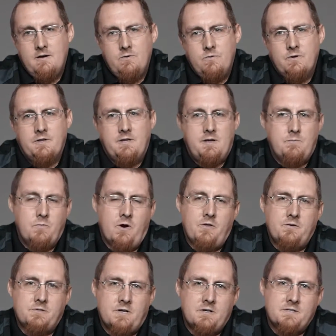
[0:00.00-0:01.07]
were the
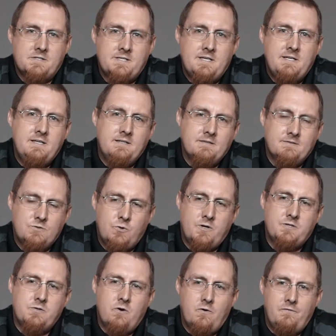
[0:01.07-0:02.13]
Brothers RC
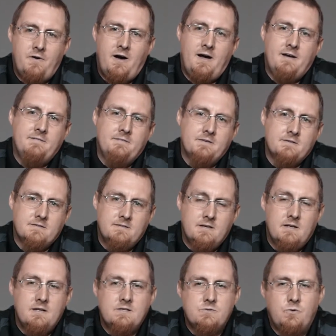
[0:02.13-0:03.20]
2205
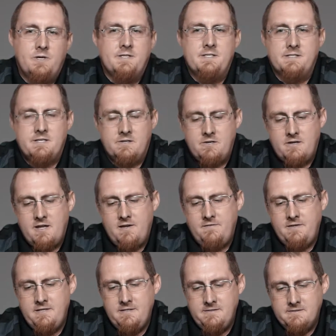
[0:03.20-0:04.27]
2600
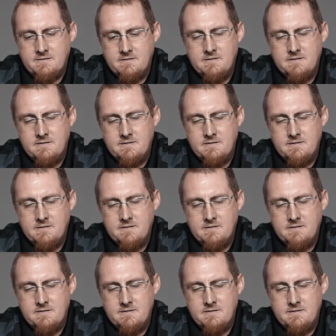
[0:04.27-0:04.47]
kVs,